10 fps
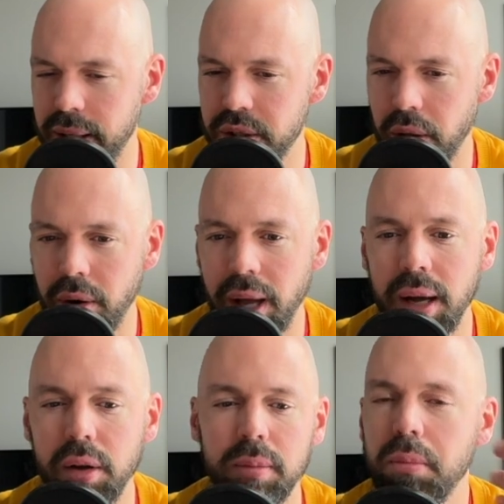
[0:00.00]
each other
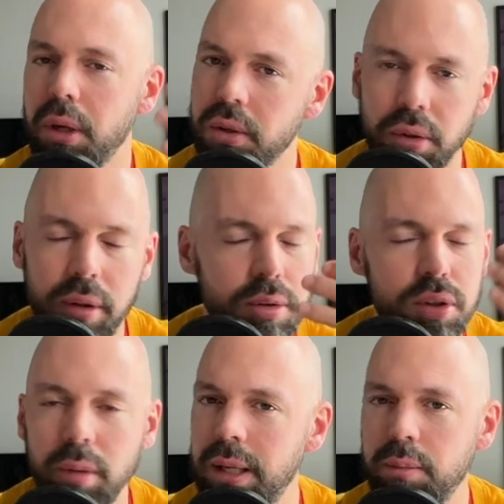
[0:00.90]
out. But also there's so
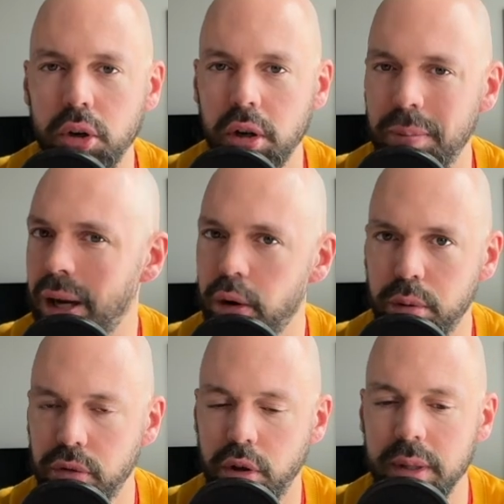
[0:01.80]
many more better
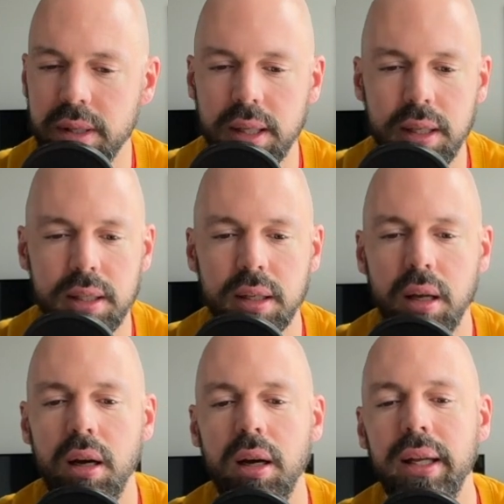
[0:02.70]
performances
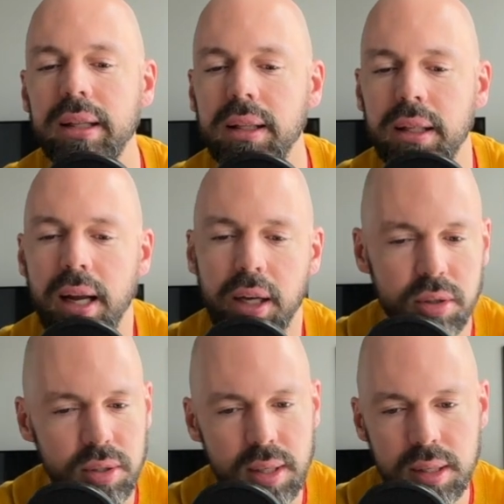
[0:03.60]
in lead actress
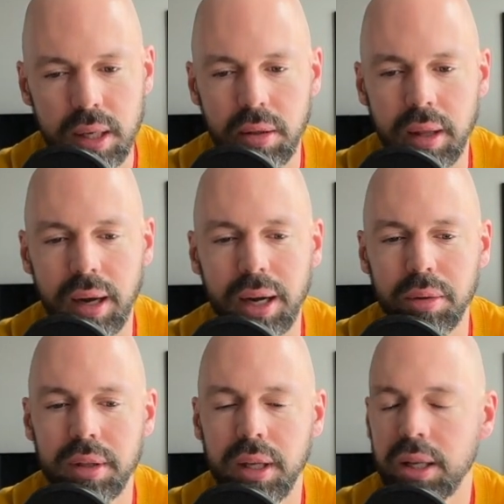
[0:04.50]
this year that I don't
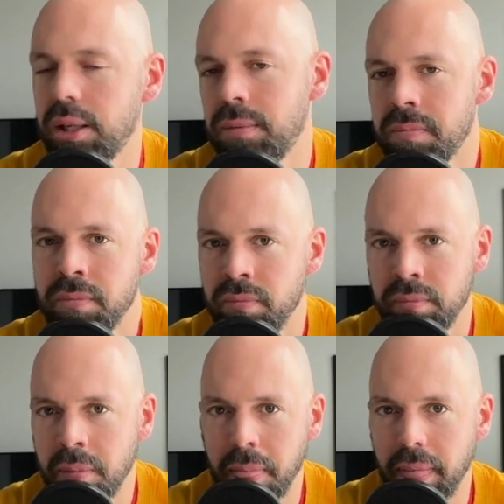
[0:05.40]
think
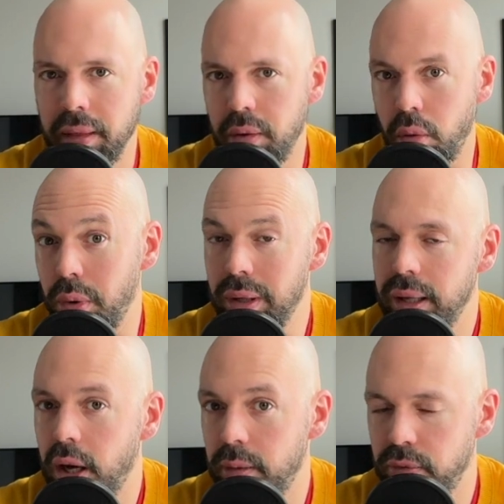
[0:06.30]
they were really
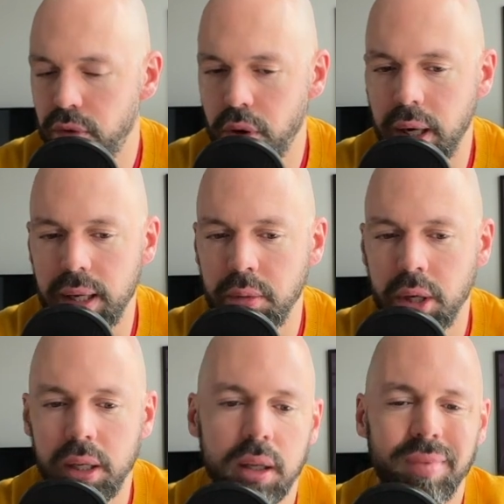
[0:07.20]
up for it anyway.